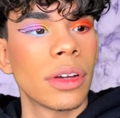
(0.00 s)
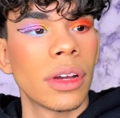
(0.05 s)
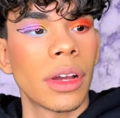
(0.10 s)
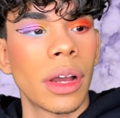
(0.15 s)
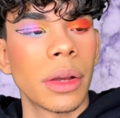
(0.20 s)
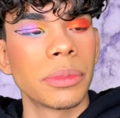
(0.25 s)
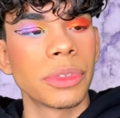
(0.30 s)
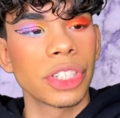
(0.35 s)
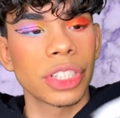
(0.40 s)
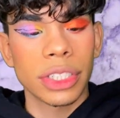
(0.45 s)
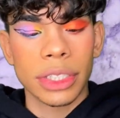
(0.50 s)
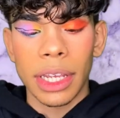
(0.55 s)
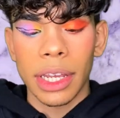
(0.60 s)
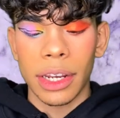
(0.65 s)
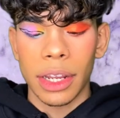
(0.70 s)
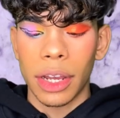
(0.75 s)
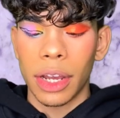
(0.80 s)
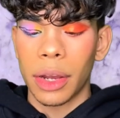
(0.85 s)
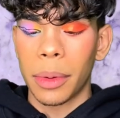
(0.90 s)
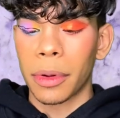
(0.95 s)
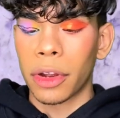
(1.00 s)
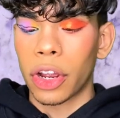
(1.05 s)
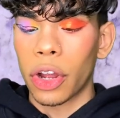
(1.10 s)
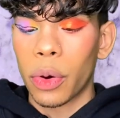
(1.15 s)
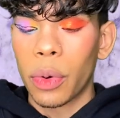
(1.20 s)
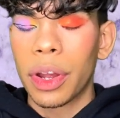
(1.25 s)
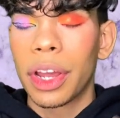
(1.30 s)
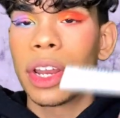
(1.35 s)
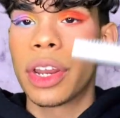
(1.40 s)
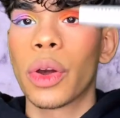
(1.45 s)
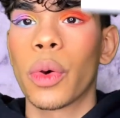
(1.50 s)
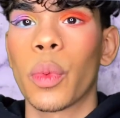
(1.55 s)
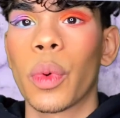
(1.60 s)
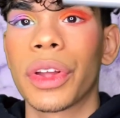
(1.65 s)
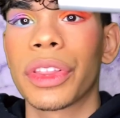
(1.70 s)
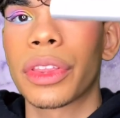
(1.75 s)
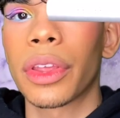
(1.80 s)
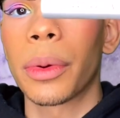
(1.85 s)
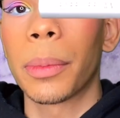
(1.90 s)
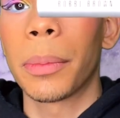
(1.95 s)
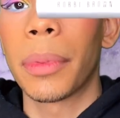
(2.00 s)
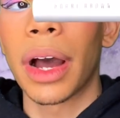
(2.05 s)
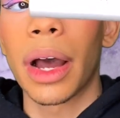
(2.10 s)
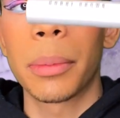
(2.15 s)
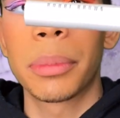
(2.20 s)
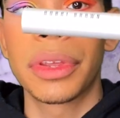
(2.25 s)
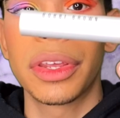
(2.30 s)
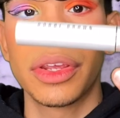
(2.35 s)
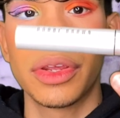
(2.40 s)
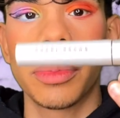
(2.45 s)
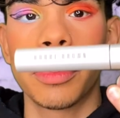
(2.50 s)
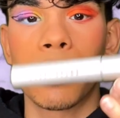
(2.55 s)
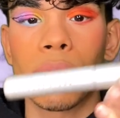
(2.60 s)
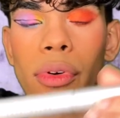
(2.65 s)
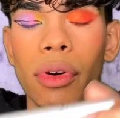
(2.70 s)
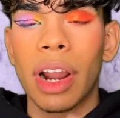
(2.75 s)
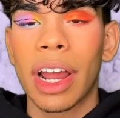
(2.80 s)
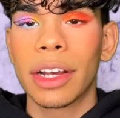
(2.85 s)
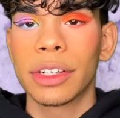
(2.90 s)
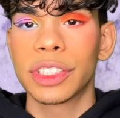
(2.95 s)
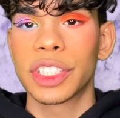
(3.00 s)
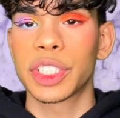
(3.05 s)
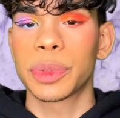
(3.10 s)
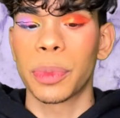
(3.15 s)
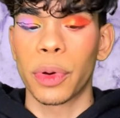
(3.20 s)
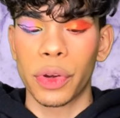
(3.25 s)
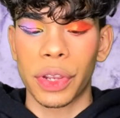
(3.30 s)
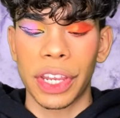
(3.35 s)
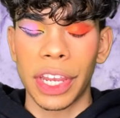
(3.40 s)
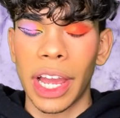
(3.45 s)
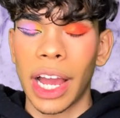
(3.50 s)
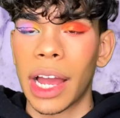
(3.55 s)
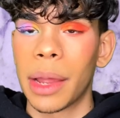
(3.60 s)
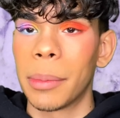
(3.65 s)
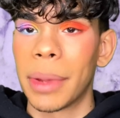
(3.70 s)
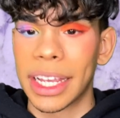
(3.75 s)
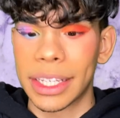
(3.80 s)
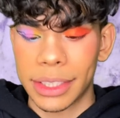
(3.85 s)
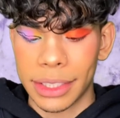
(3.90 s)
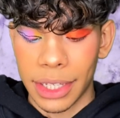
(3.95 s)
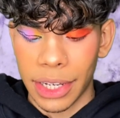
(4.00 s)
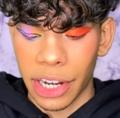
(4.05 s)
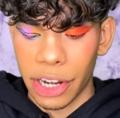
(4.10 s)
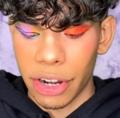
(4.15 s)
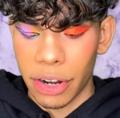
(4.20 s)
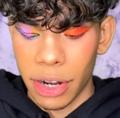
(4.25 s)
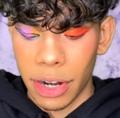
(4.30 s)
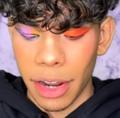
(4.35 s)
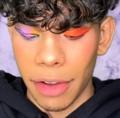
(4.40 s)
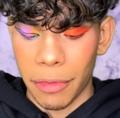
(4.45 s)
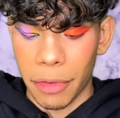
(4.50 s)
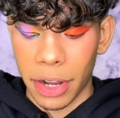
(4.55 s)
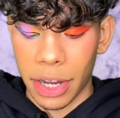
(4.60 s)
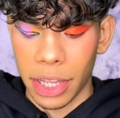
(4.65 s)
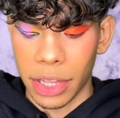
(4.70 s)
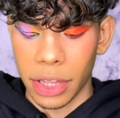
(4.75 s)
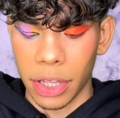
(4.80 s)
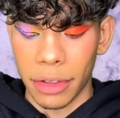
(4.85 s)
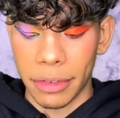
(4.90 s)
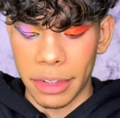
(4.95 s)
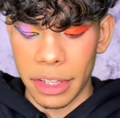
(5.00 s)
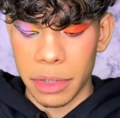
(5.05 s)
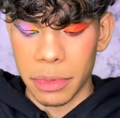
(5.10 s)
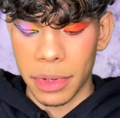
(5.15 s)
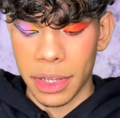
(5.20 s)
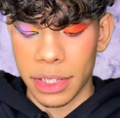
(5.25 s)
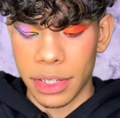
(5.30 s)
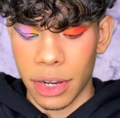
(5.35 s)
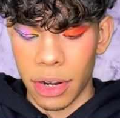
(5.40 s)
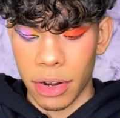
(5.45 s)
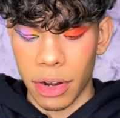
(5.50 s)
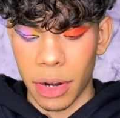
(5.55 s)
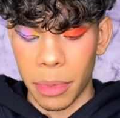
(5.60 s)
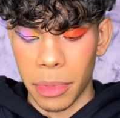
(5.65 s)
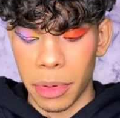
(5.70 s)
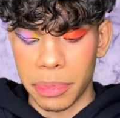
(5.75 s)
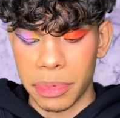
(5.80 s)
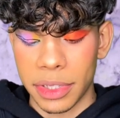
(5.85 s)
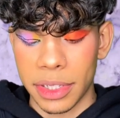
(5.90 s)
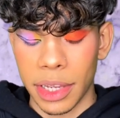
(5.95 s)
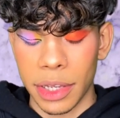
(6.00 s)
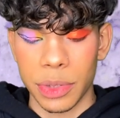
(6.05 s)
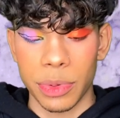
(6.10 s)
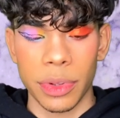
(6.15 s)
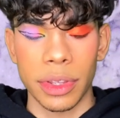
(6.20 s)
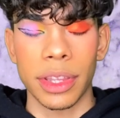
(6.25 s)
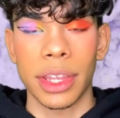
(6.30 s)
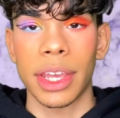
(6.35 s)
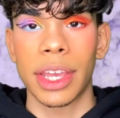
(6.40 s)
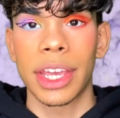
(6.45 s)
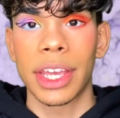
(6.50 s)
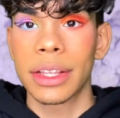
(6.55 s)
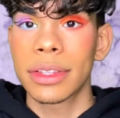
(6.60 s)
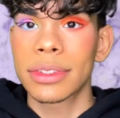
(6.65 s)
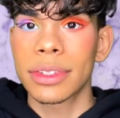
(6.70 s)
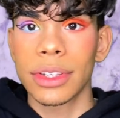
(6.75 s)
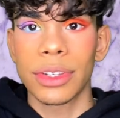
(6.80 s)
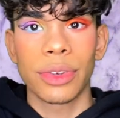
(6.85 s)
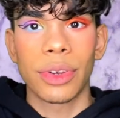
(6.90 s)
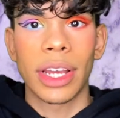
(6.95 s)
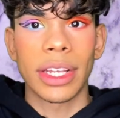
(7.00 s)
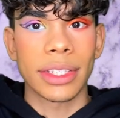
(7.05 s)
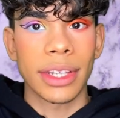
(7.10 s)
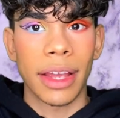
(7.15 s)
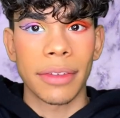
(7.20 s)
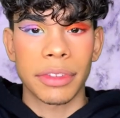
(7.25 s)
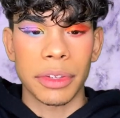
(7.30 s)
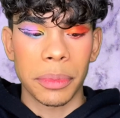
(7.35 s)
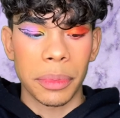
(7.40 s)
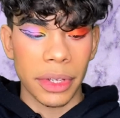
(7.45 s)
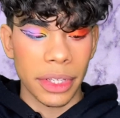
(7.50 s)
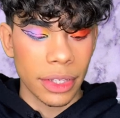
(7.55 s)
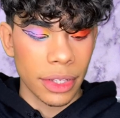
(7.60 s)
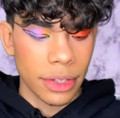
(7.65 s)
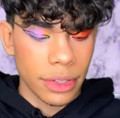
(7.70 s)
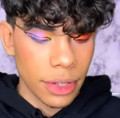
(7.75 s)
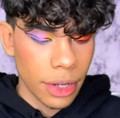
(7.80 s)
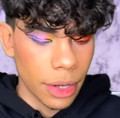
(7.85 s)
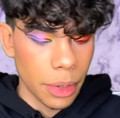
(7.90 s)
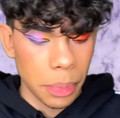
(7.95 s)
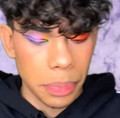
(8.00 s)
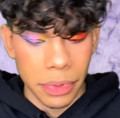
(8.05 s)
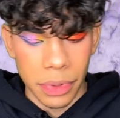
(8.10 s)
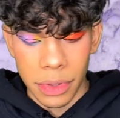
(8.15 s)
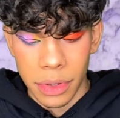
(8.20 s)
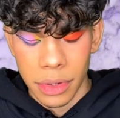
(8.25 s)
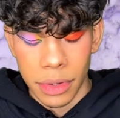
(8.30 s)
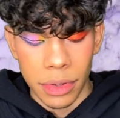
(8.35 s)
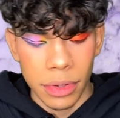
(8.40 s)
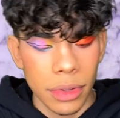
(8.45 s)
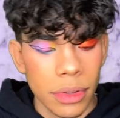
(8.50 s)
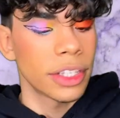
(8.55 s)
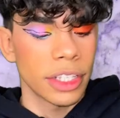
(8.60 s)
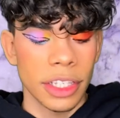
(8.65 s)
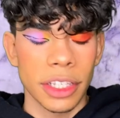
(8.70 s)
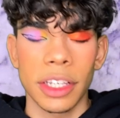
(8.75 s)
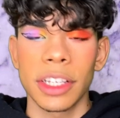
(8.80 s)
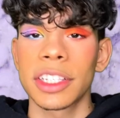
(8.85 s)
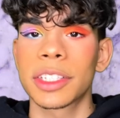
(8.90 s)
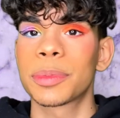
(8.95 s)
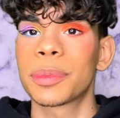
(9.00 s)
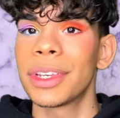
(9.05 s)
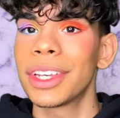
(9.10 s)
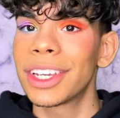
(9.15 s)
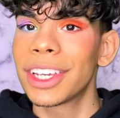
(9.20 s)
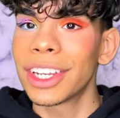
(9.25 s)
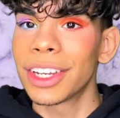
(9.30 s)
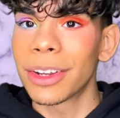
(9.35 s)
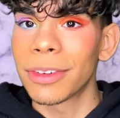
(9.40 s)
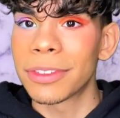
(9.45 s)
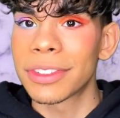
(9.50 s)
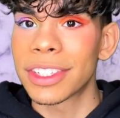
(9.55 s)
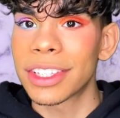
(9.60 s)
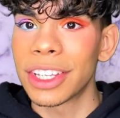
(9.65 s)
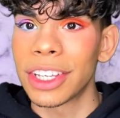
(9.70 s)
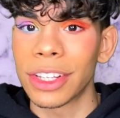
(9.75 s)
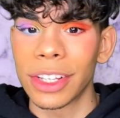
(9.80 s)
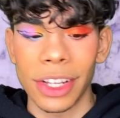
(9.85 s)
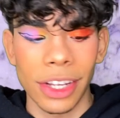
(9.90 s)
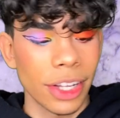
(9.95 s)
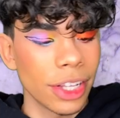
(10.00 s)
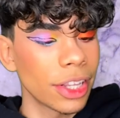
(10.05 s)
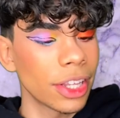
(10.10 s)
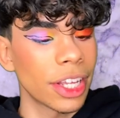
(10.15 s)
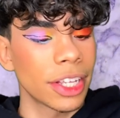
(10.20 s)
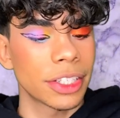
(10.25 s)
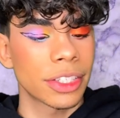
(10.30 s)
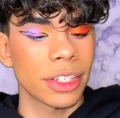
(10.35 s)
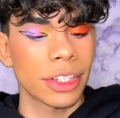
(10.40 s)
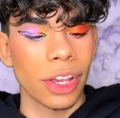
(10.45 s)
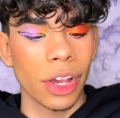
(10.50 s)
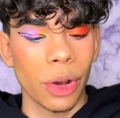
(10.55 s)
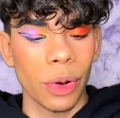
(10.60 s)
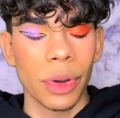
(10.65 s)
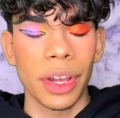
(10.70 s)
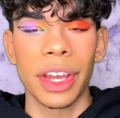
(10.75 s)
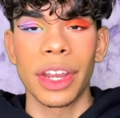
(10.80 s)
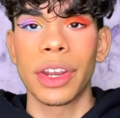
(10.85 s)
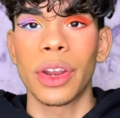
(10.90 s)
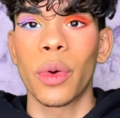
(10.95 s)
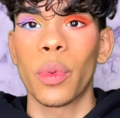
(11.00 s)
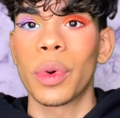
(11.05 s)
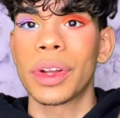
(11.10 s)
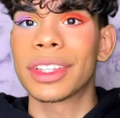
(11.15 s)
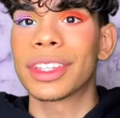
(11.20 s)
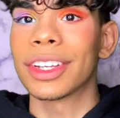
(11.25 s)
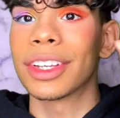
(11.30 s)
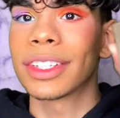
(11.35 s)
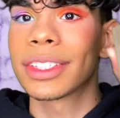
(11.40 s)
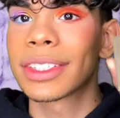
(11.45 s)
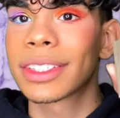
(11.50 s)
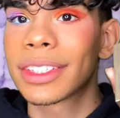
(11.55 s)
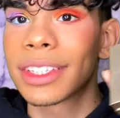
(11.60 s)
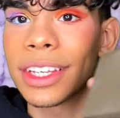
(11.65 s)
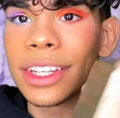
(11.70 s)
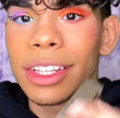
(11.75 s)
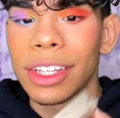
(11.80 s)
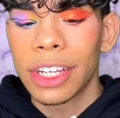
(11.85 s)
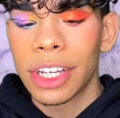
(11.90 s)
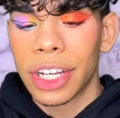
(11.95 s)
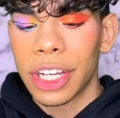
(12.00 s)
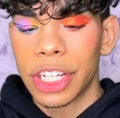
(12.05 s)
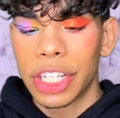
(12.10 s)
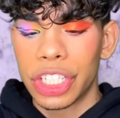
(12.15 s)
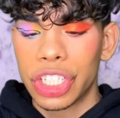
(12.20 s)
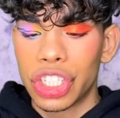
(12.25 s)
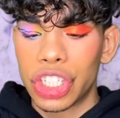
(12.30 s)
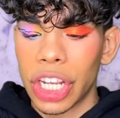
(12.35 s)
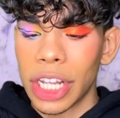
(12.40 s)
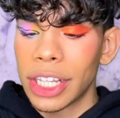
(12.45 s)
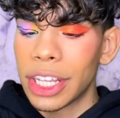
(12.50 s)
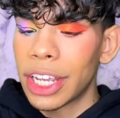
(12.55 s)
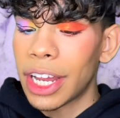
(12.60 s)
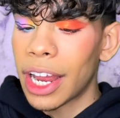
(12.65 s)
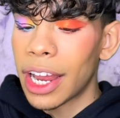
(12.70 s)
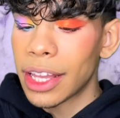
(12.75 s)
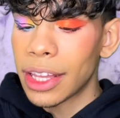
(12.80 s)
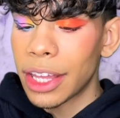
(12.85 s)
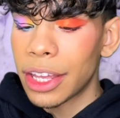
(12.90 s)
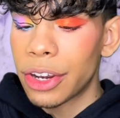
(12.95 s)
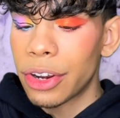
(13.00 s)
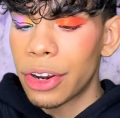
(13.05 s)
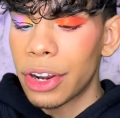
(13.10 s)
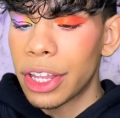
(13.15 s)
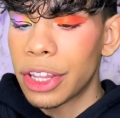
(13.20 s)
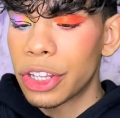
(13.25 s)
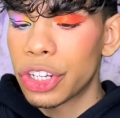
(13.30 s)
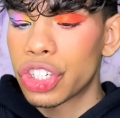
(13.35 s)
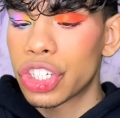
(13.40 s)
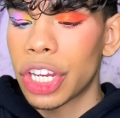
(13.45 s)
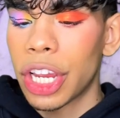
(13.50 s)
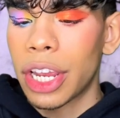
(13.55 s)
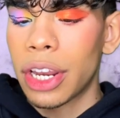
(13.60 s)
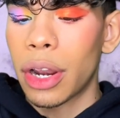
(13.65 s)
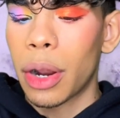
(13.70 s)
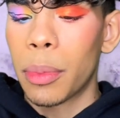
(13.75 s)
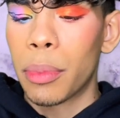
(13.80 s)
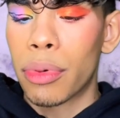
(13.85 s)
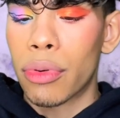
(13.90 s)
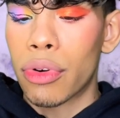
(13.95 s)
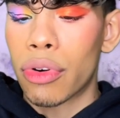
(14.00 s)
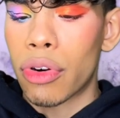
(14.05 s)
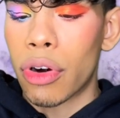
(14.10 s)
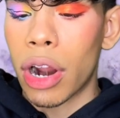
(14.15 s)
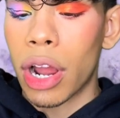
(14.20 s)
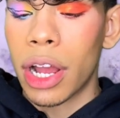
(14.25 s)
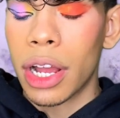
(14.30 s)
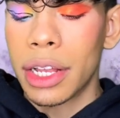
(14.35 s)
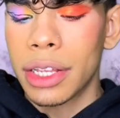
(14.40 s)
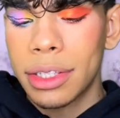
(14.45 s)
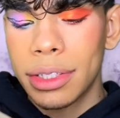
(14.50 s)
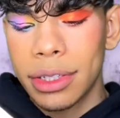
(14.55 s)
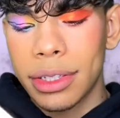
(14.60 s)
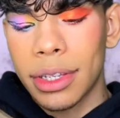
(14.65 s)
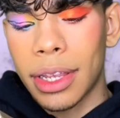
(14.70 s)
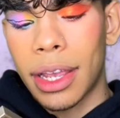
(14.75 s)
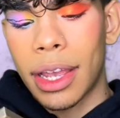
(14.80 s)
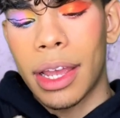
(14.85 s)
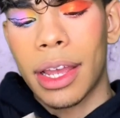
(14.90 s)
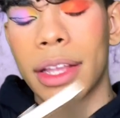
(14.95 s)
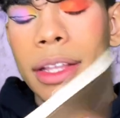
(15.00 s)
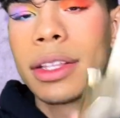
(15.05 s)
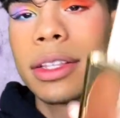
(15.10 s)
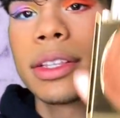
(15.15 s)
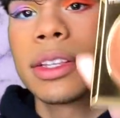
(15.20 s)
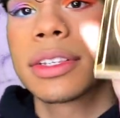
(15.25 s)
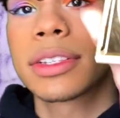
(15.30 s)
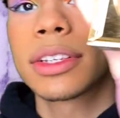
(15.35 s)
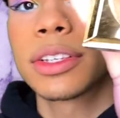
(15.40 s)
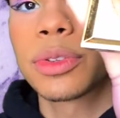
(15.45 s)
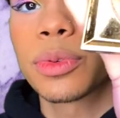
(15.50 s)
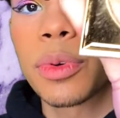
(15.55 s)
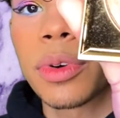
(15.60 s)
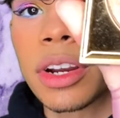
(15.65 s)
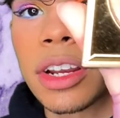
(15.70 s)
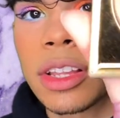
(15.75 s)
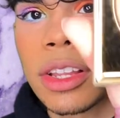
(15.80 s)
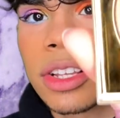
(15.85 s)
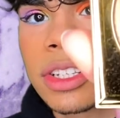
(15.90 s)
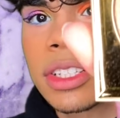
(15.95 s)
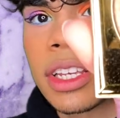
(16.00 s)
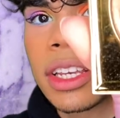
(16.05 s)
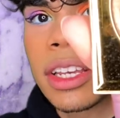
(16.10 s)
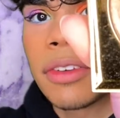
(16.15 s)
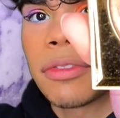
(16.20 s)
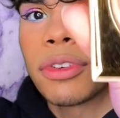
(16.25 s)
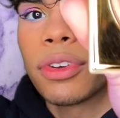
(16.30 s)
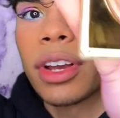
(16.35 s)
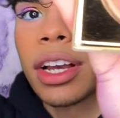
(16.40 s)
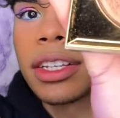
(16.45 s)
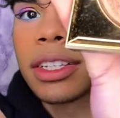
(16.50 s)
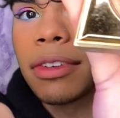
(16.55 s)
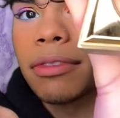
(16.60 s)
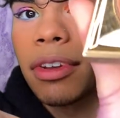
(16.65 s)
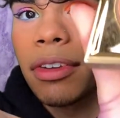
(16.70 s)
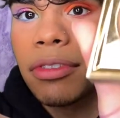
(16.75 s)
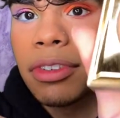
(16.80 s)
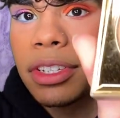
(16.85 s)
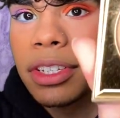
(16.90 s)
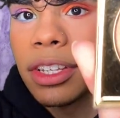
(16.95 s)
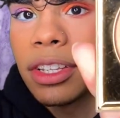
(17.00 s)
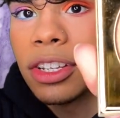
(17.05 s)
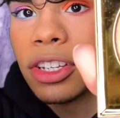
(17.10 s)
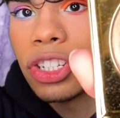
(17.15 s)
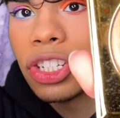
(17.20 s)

I'm just gonna go in with the Bobbi Brown Smoky Eye Mascara. I freaking love this mascara. I'm obsessed with it. You guys have to pick this up. Speaking of Stila, let's go in with the Stila Jelly Highlighter in the shade Bronze. And this is what it looks like if you guys have never seen the